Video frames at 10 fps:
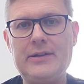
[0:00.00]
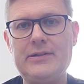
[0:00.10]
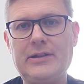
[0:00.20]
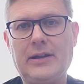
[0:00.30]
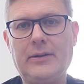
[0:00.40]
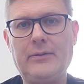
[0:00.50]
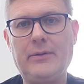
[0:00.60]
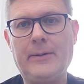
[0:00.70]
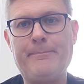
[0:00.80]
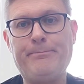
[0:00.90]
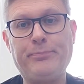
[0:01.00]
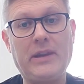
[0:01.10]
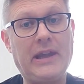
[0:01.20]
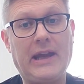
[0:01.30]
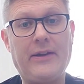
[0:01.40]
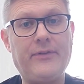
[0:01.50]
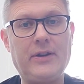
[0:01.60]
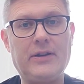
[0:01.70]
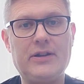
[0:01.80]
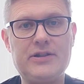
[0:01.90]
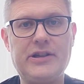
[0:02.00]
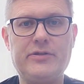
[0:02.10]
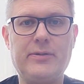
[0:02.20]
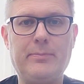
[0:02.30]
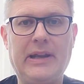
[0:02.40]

So um, yeah, if you're considering